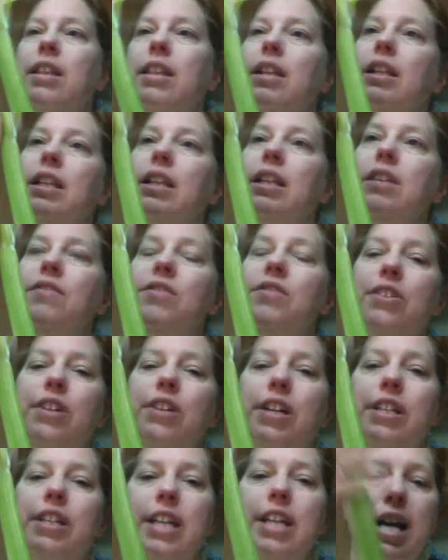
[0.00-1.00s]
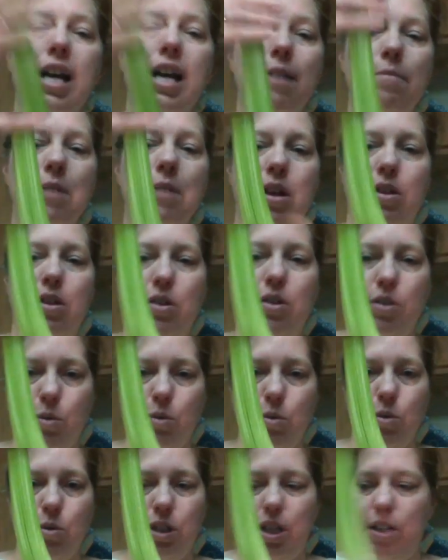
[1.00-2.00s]
The leaves are on top. There's
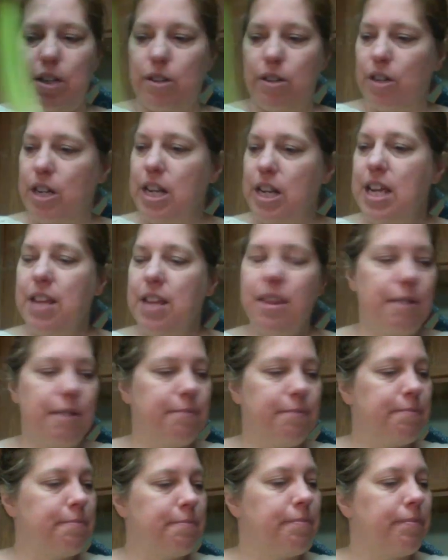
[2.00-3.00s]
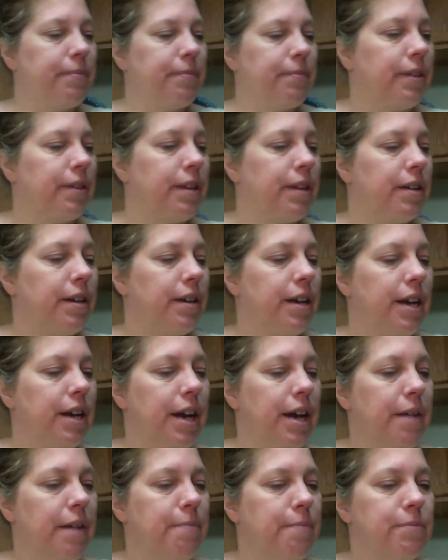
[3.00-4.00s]
roots underneath.
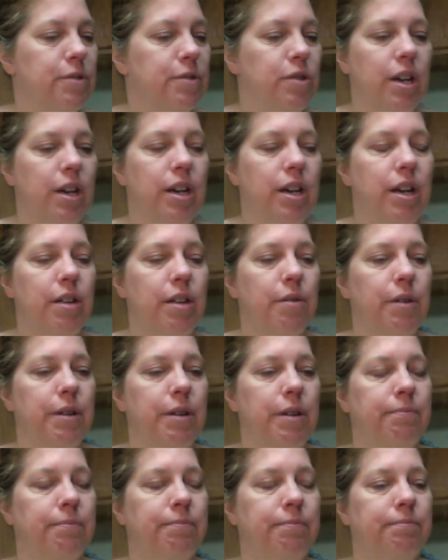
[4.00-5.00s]
Okay, try another one.